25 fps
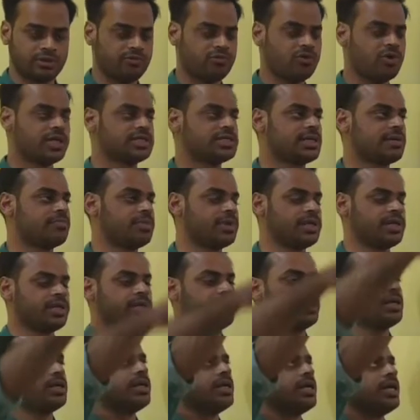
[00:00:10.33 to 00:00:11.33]
For
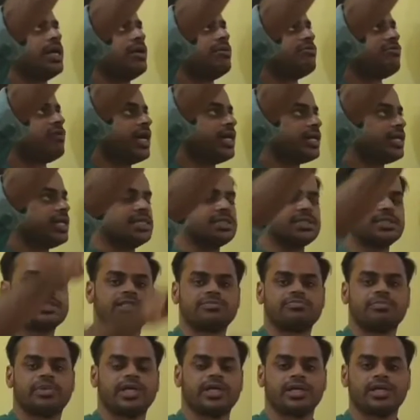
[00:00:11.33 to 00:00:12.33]
example, if I release
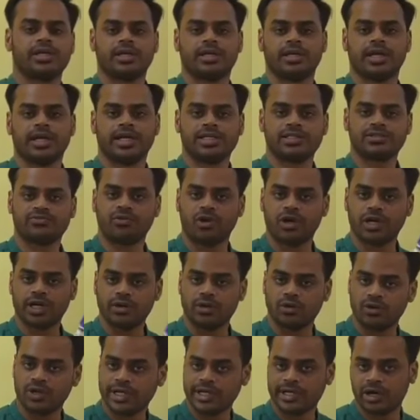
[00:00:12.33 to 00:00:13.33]
this pen, it is
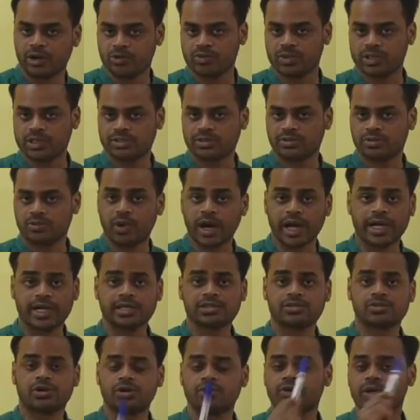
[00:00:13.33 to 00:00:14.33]
falling only downwards. Why it
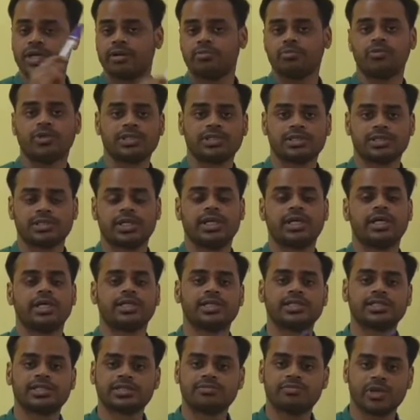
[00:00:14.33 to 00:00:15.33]
is not going upwards?
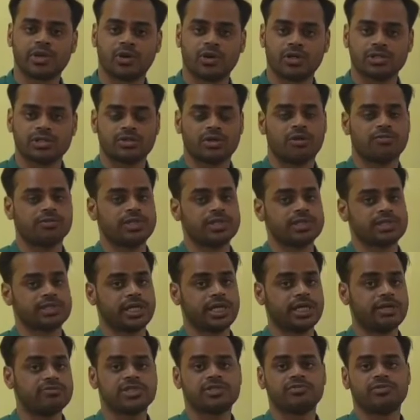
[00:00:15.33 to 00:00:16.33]
This is because of this
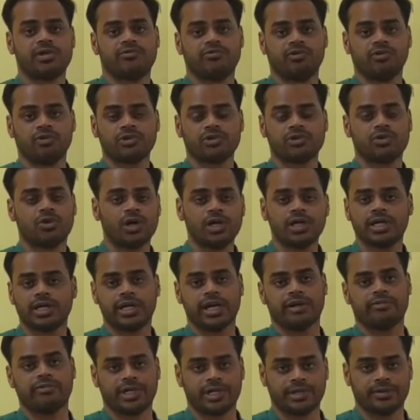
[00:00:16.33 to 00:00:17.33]
invisible force called
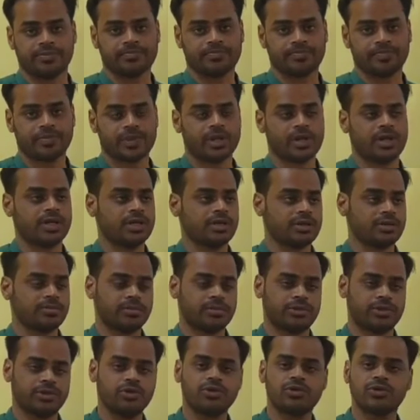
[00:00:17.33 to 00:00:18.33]
gravity.
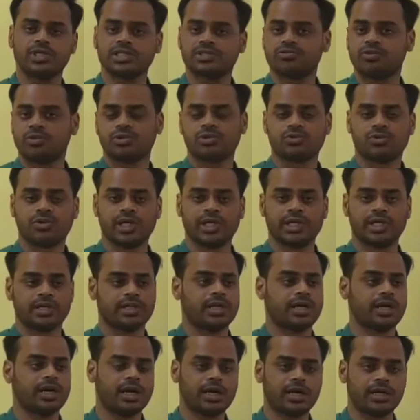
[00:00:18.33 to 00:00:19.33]
Due to this force only,
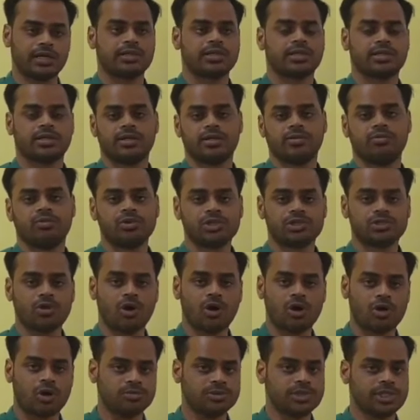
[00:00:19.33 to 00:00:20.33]
the earth pulls
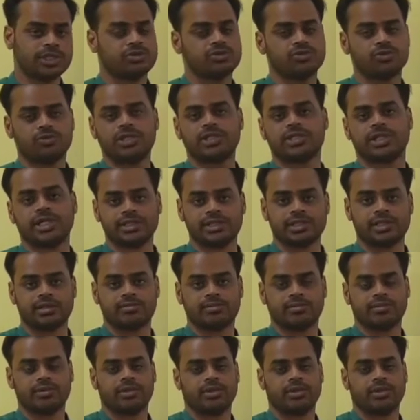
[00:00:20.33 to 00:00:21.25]
all objects towards itself.